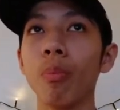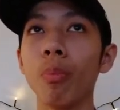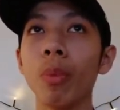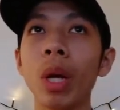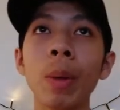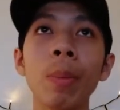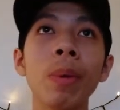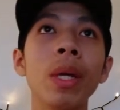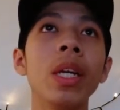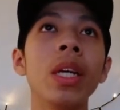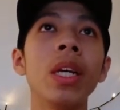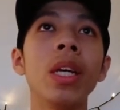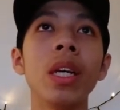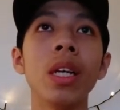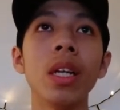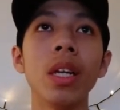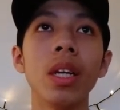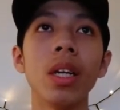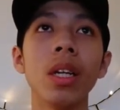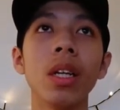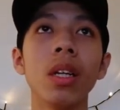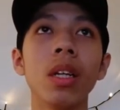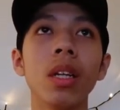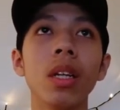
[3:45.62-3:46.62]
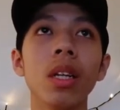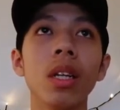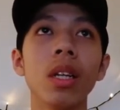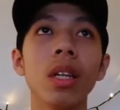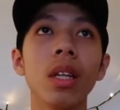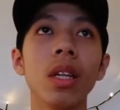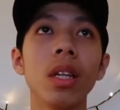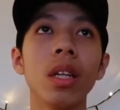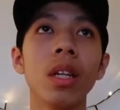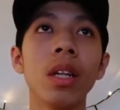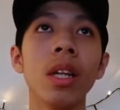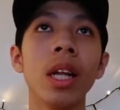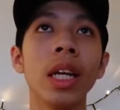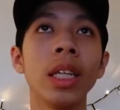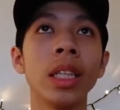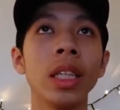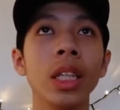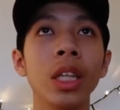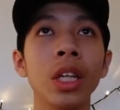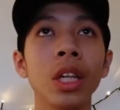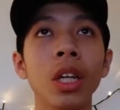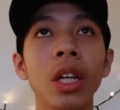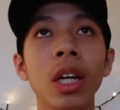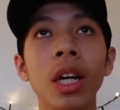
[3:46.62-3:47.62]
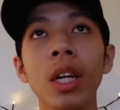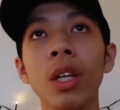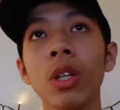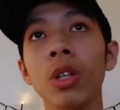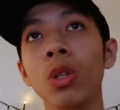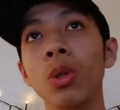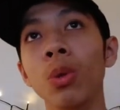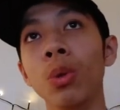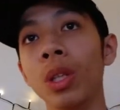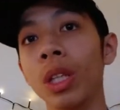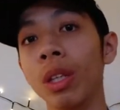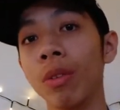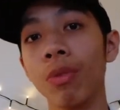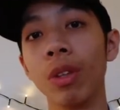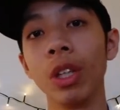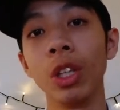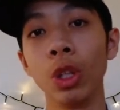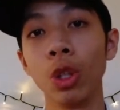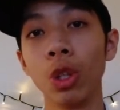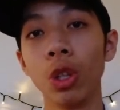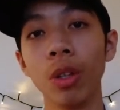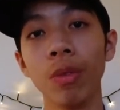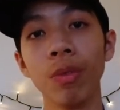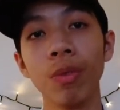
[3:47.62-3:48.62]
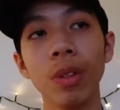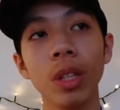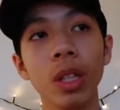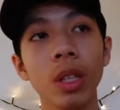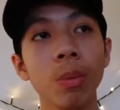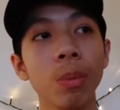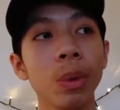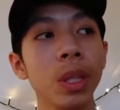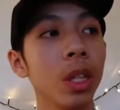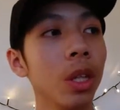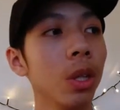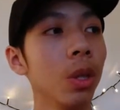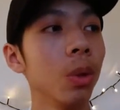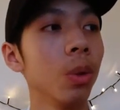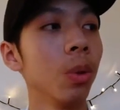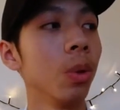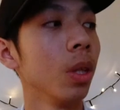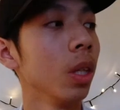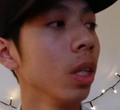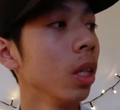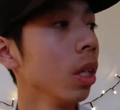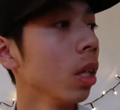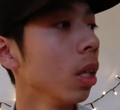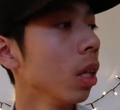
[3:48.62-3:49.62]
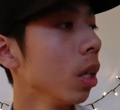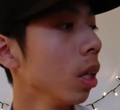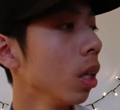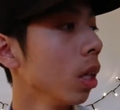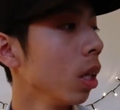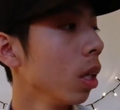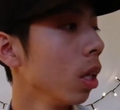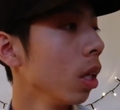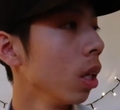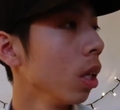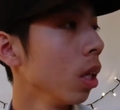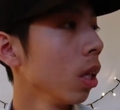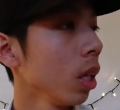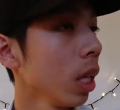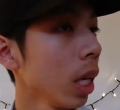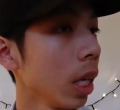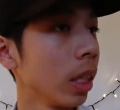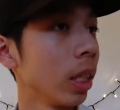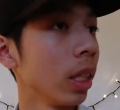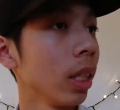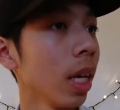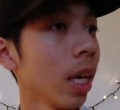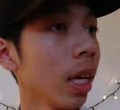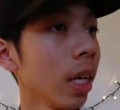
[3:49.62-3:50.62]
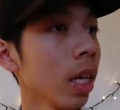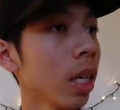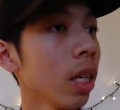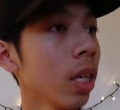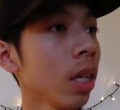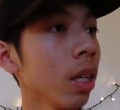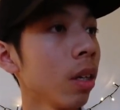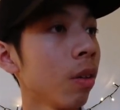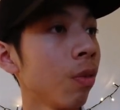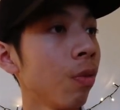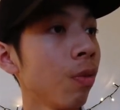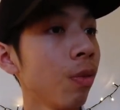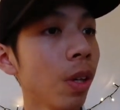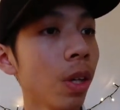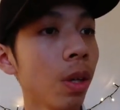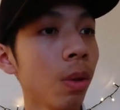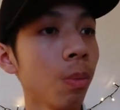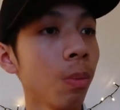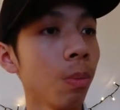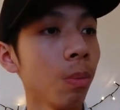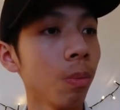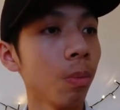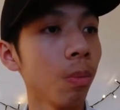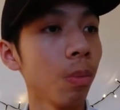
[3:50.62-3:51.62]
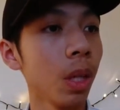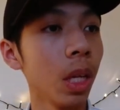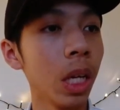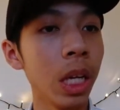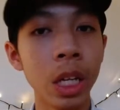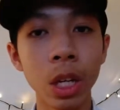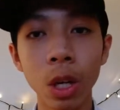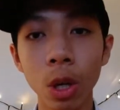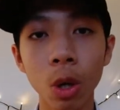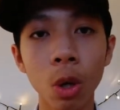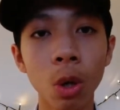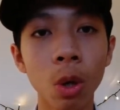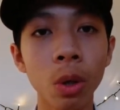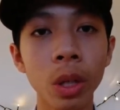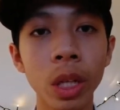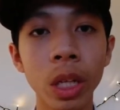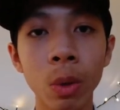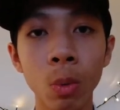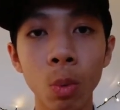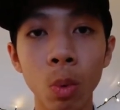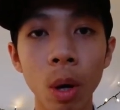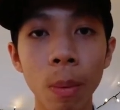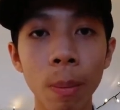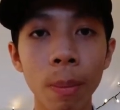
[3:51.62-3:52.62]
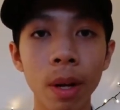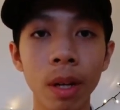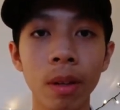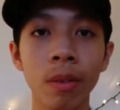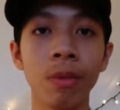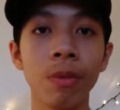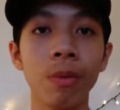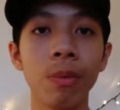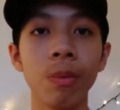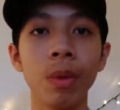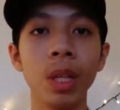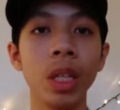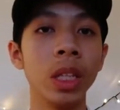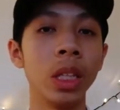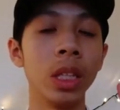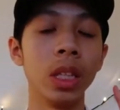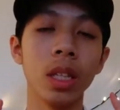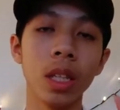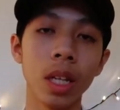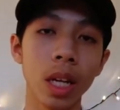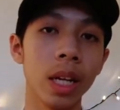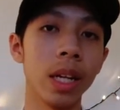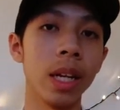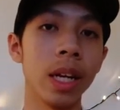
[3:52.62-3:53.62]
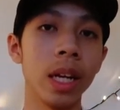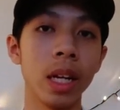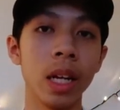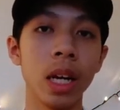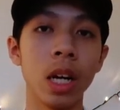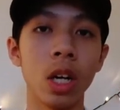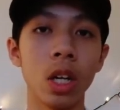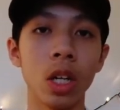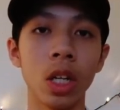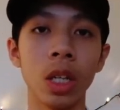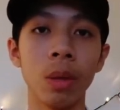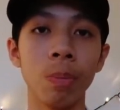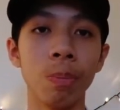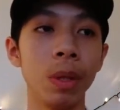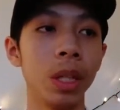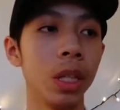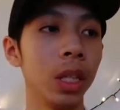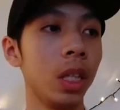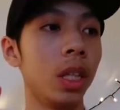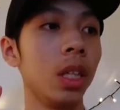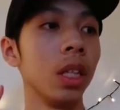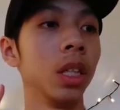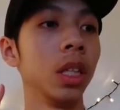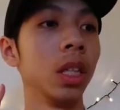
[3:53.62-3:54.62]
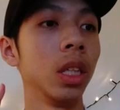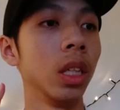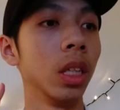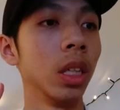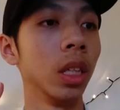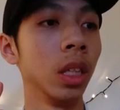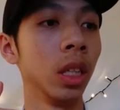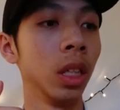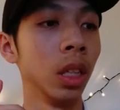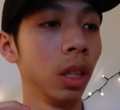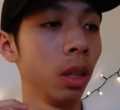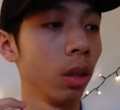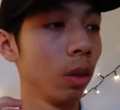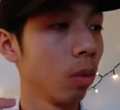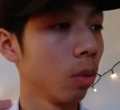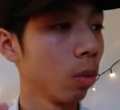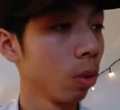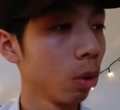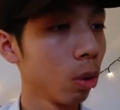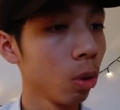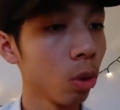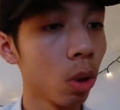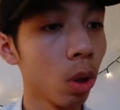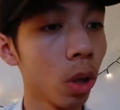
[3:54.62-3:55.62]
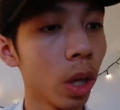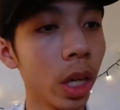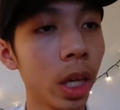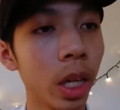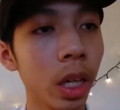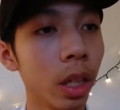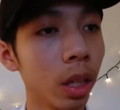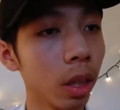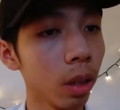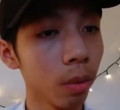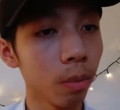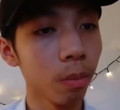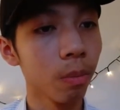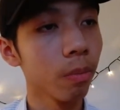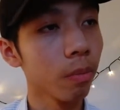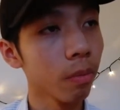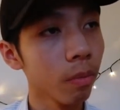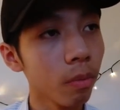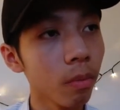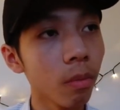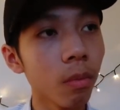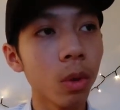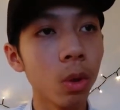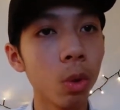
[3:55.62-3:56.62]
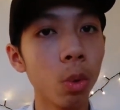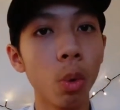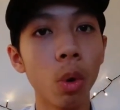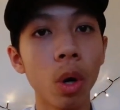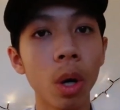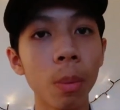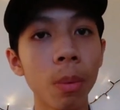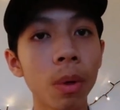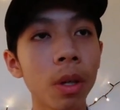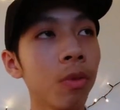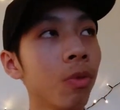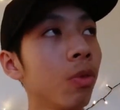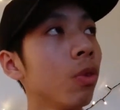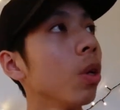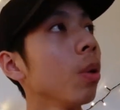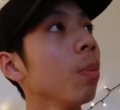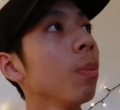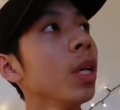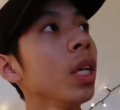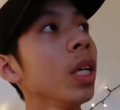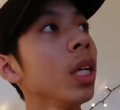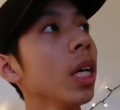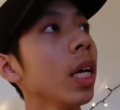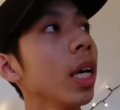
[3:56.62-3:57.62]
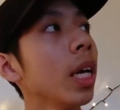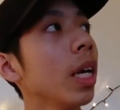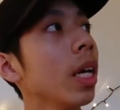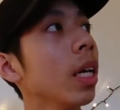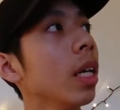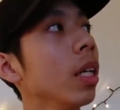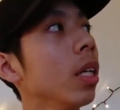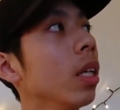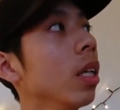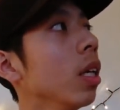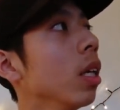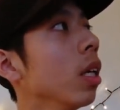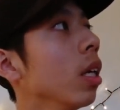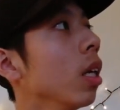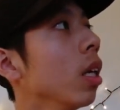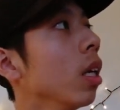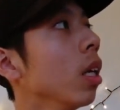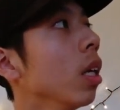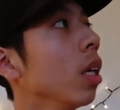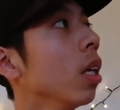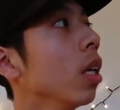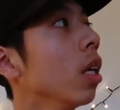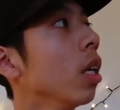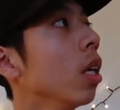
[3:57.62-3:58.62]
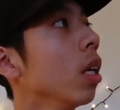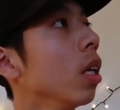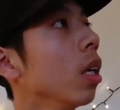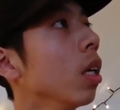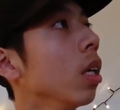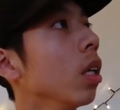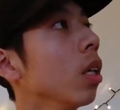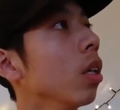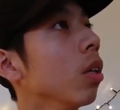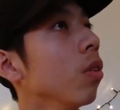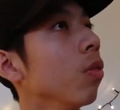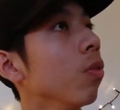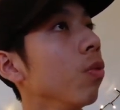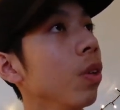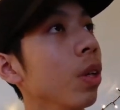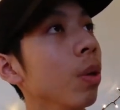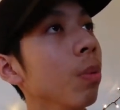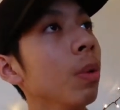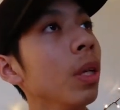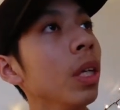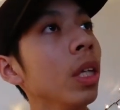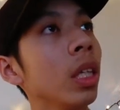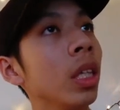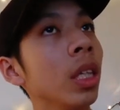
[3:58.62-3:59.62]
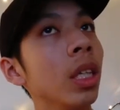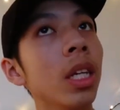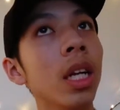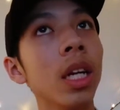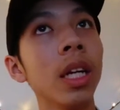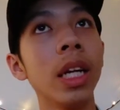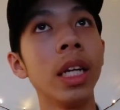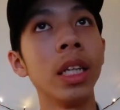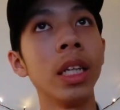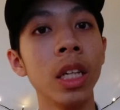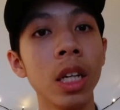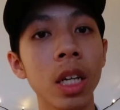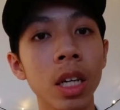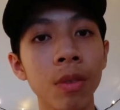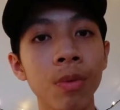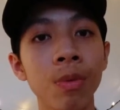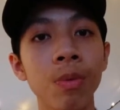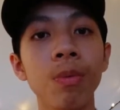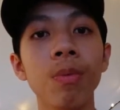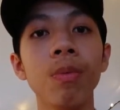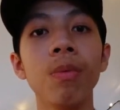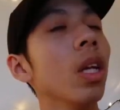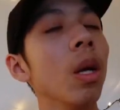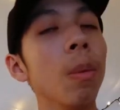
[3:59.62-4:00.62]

maybe next year I'll do different short films. So yes, I gonna film in all in 1 month. It's not that hard because it's quite normal for me, and filming is not tough.